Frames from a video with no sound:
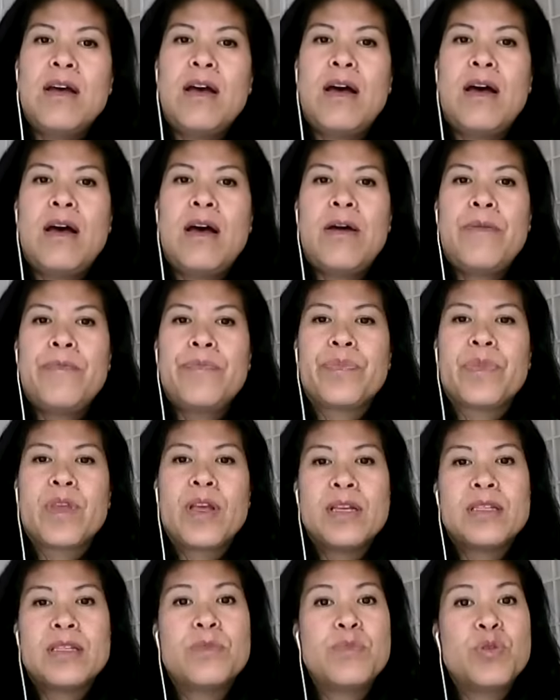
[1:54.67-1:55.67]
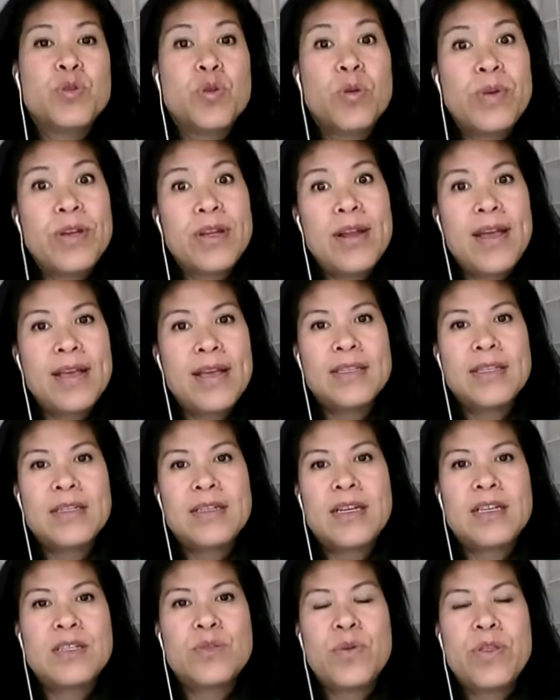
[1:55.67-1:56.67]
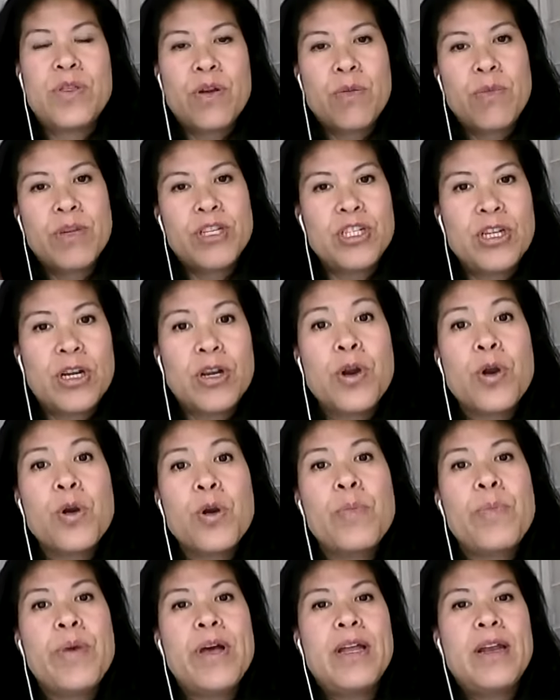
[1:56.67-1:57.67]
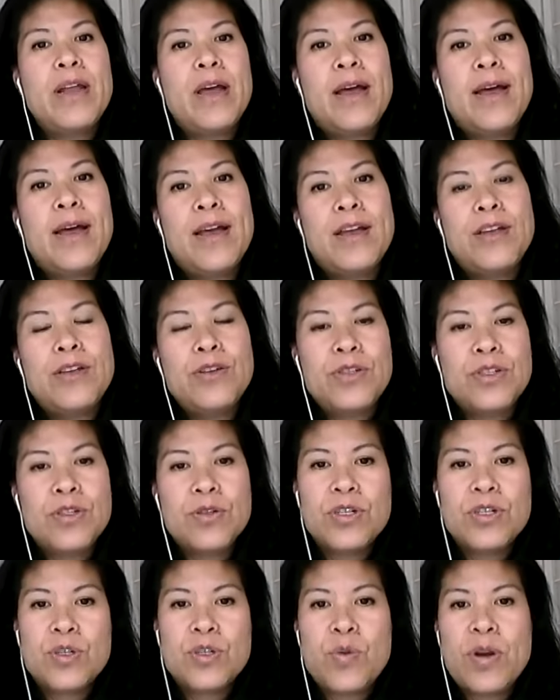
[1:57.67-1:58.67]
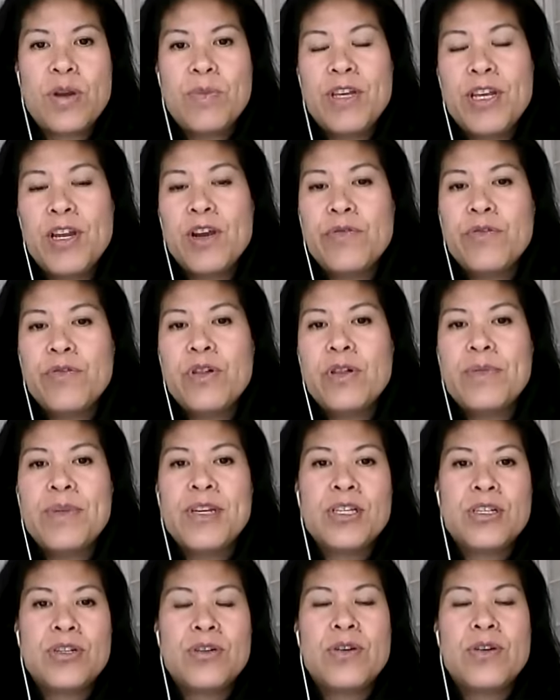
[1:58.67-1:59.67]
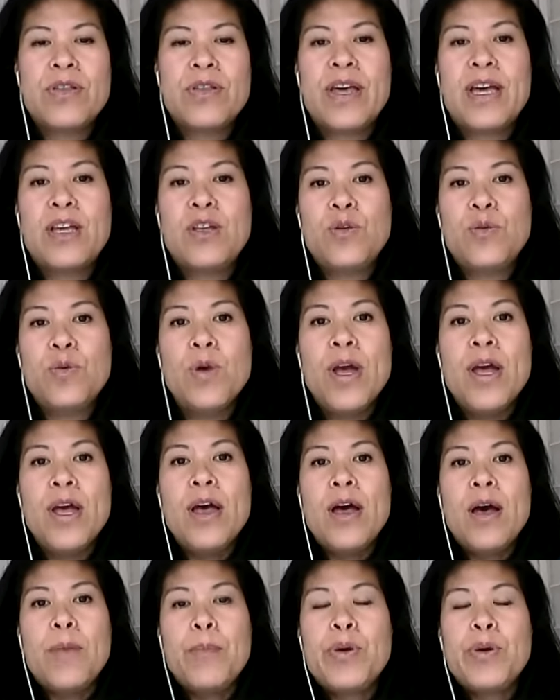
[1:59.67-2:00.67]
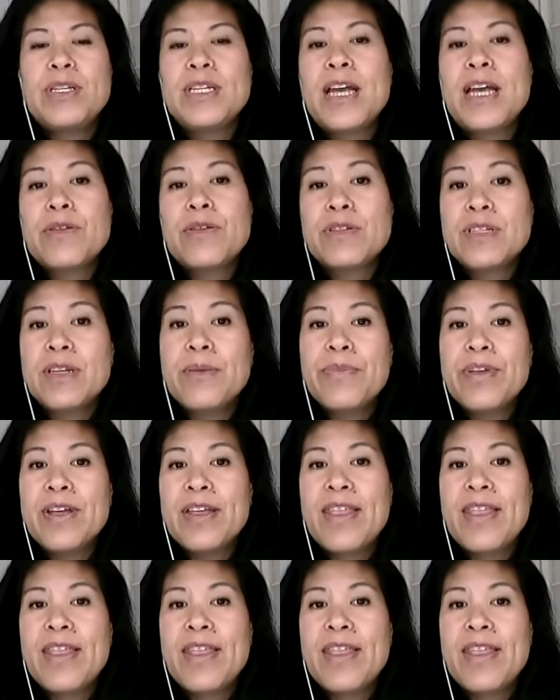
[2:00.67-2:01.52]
as absorbent as it does when they're much younger, but you still just want to be careful and make sure that you put together something